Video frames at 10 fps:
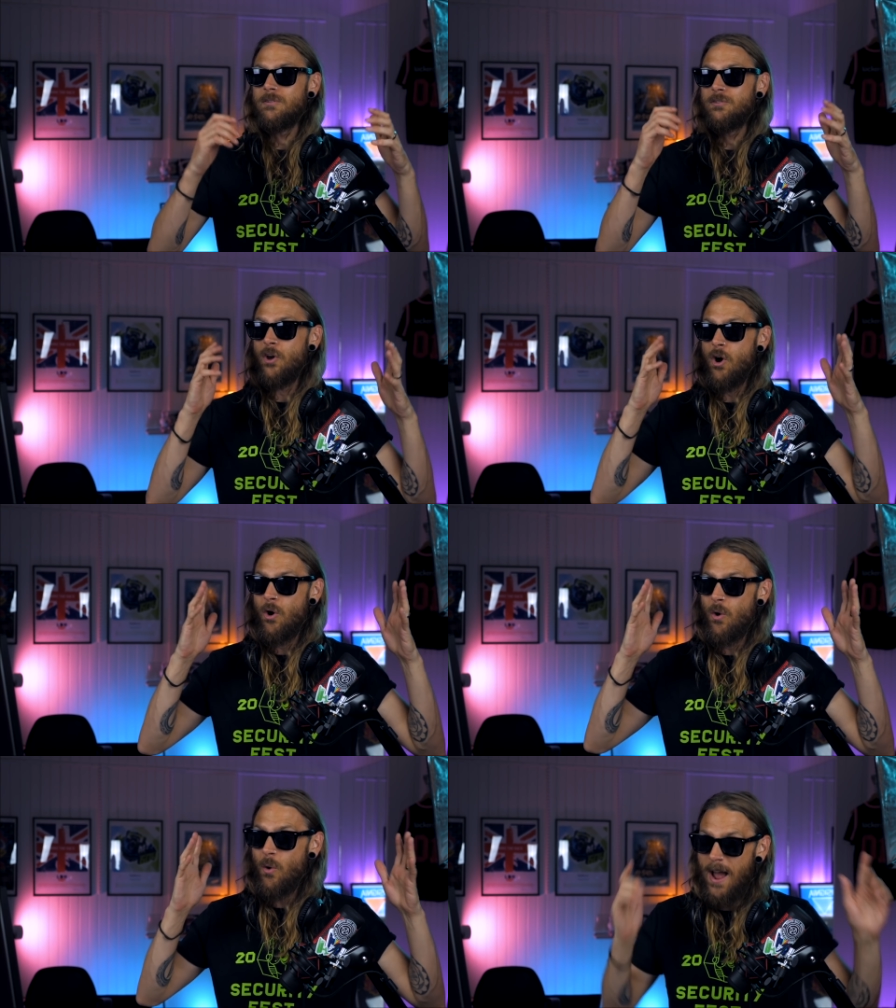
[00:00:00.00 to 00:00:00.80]

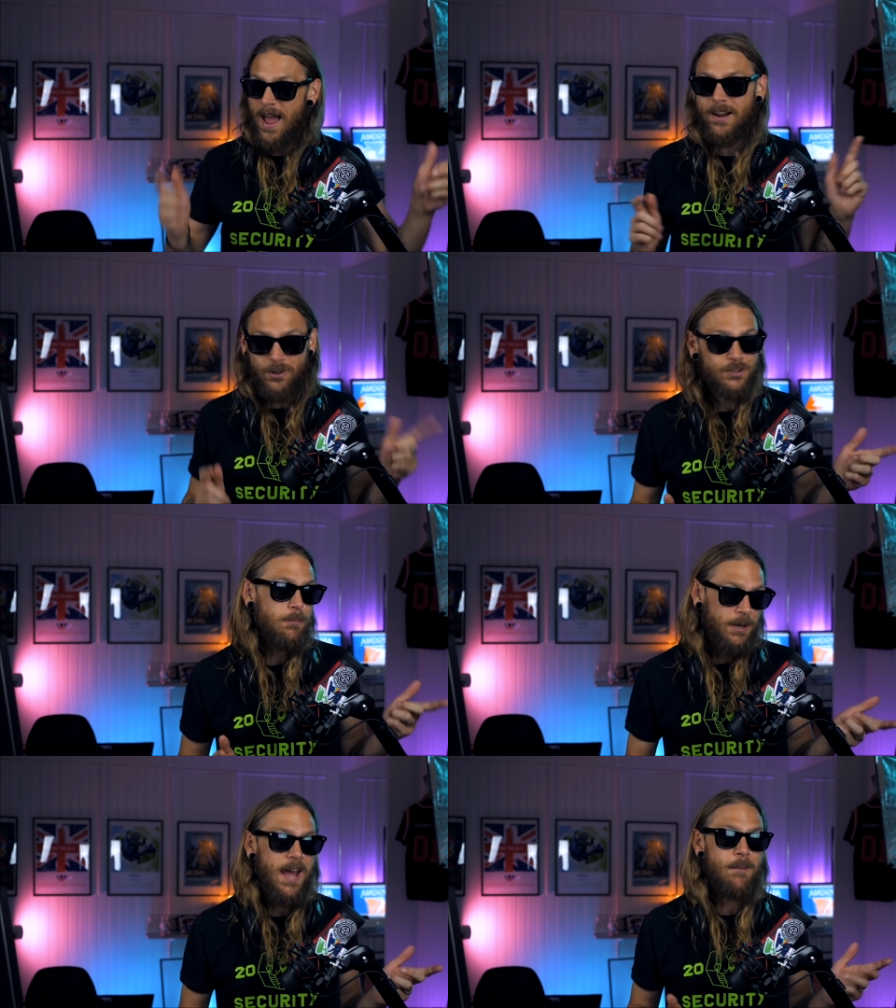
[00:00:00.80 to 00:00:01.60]
So, Hacker
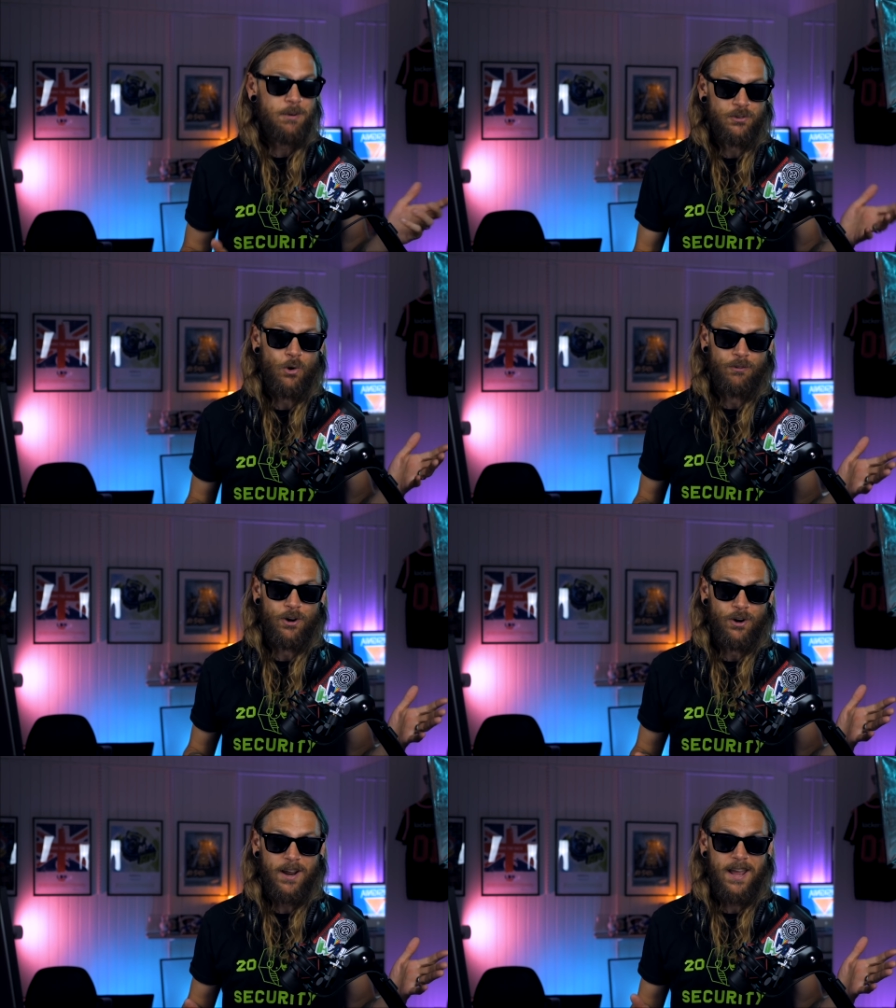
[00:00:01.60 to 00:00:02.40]
Summer Camp is
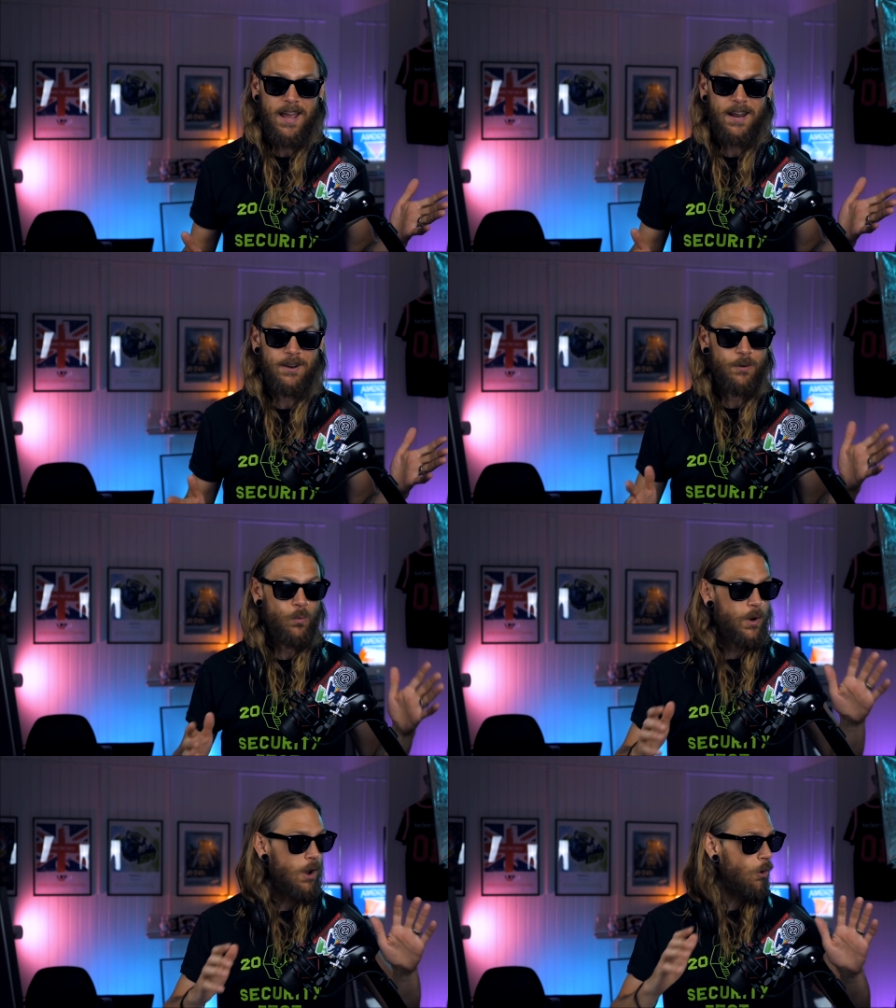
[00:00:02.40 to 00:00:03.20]
over, and
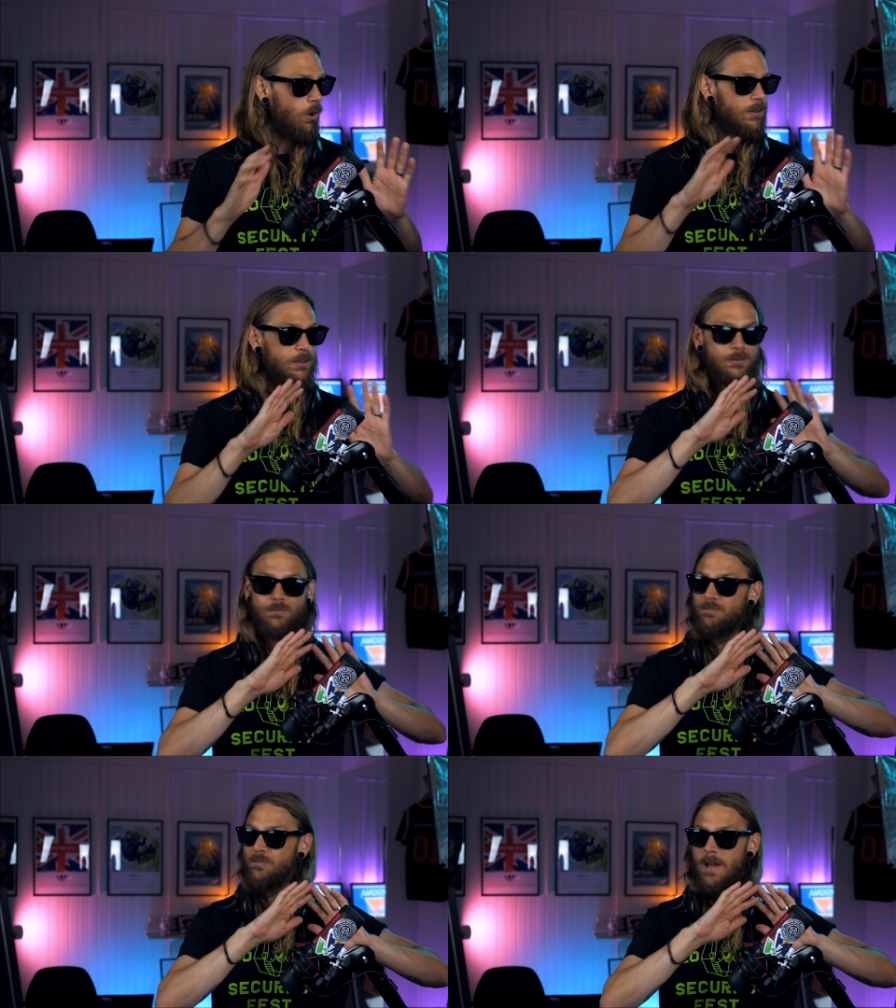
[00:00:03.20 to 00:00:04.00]
we all just
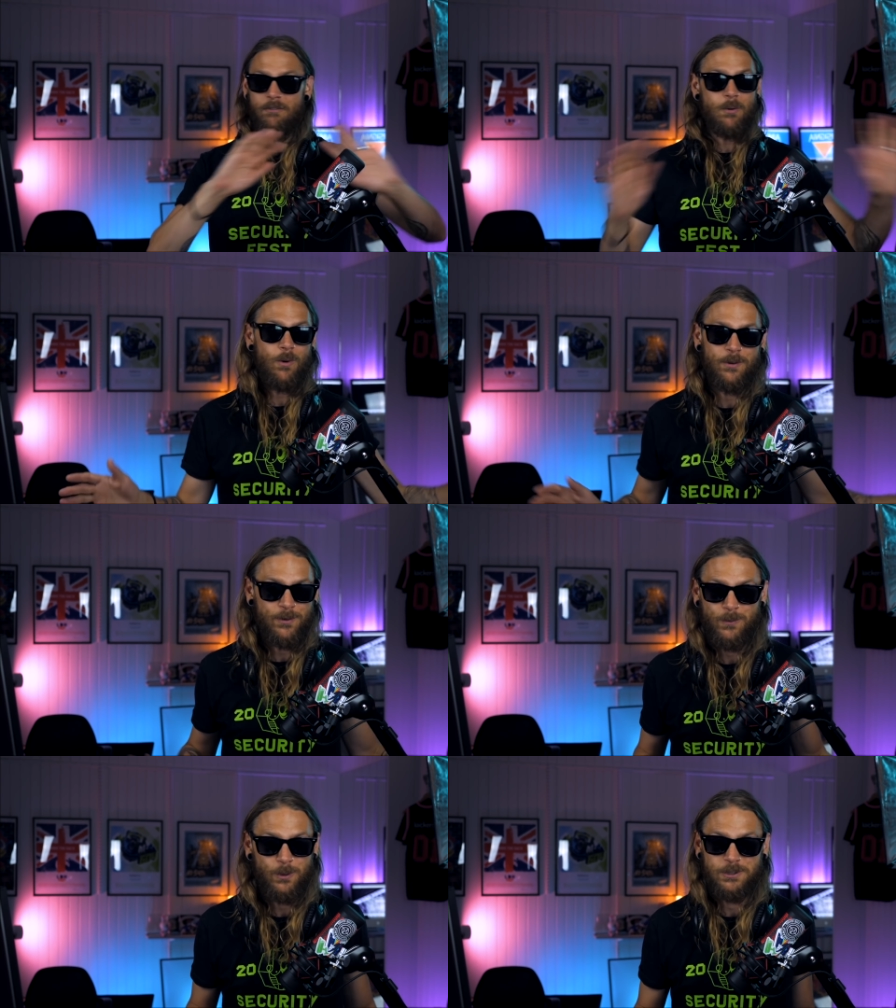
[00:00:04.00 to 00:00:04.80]

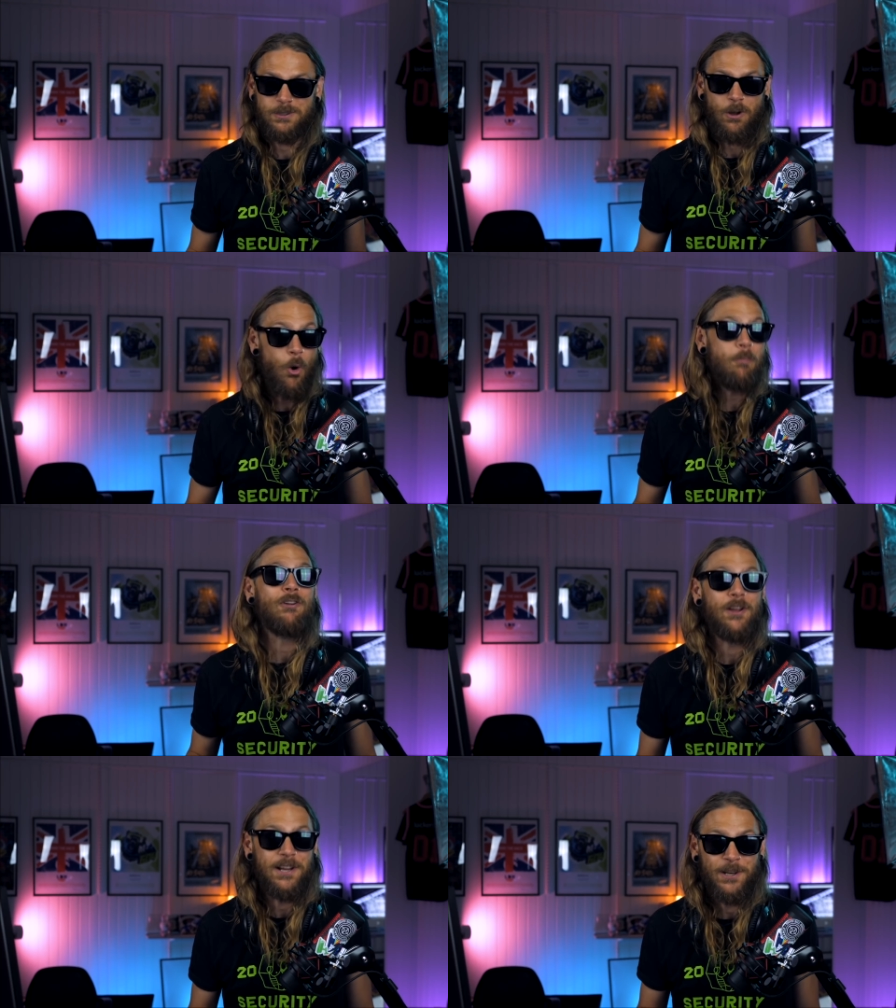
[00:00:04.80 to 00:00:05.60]
everyone was
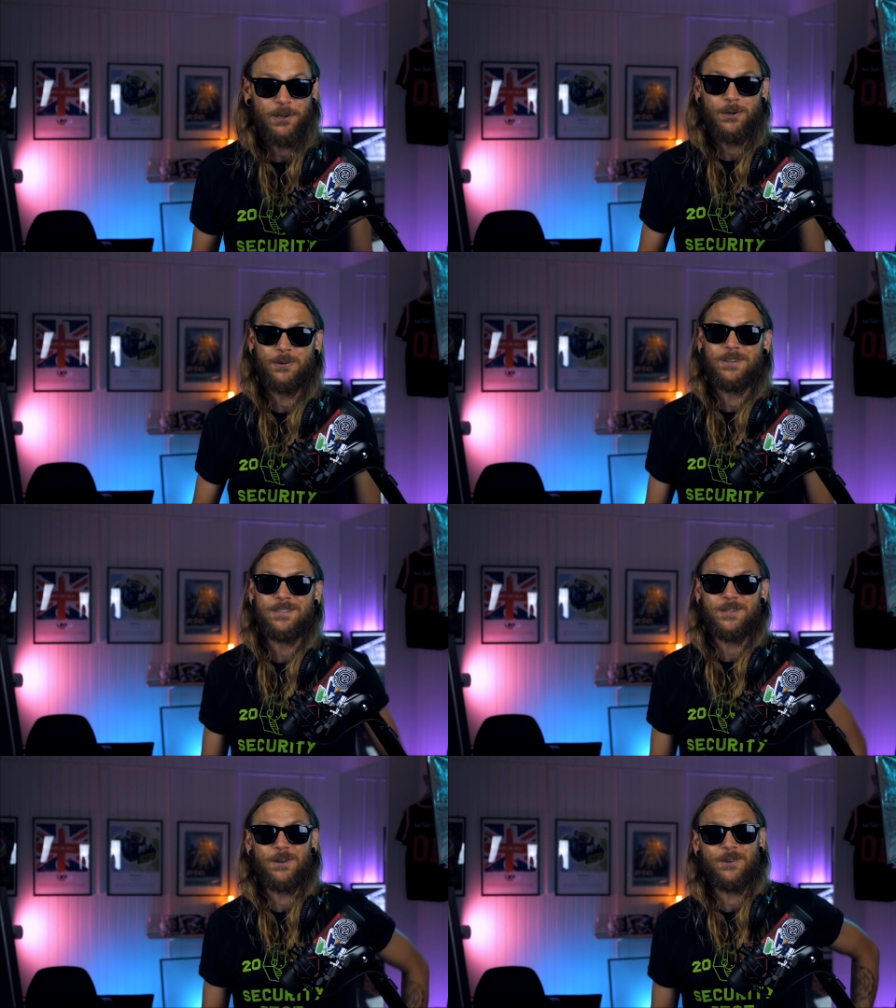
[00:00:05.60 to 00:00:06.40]
hopefully glued
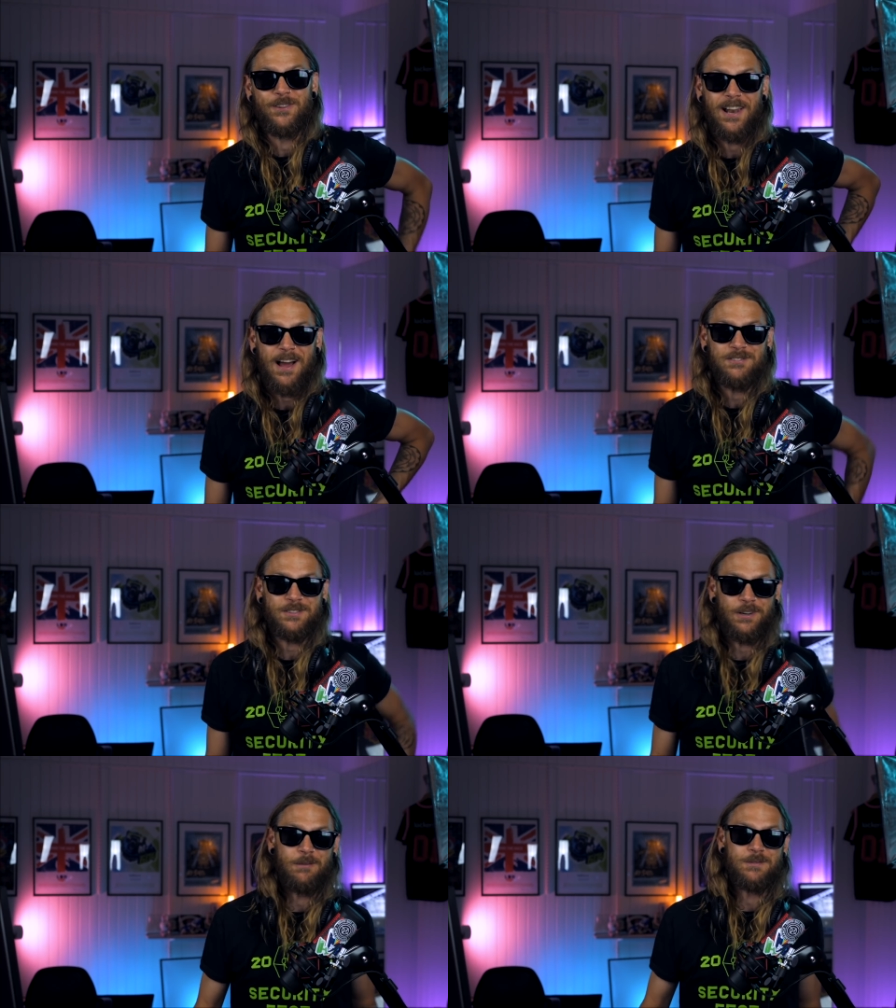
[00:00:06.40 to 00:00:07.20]
to the live
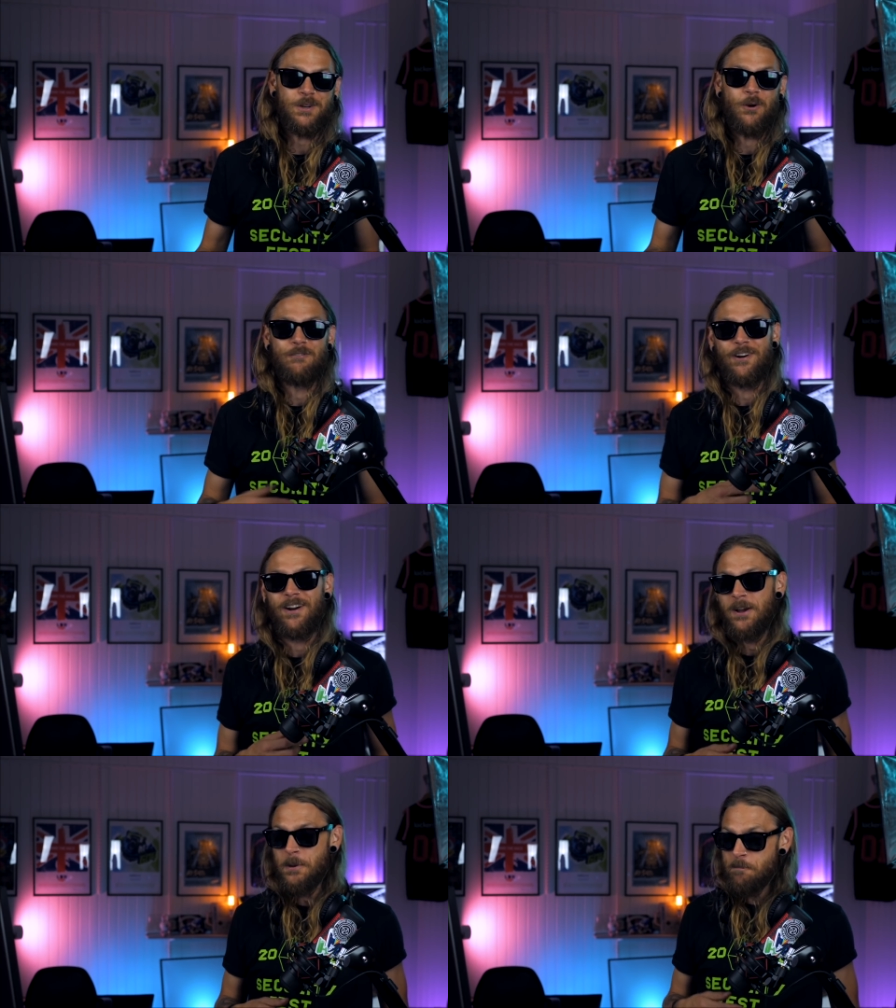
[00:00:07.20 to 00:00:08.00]
streams over